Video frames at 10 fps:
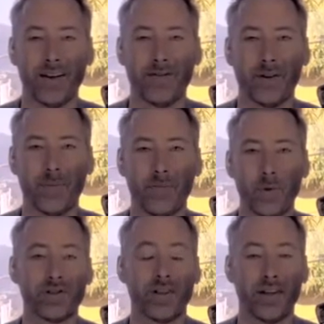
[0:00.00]
for
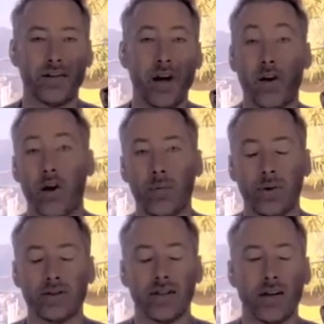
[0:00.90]
mostly, not all,
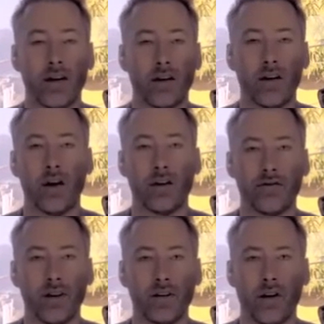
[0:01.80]
but a lot
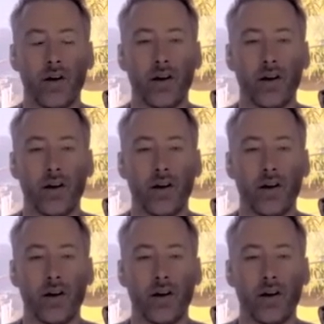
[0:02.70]
of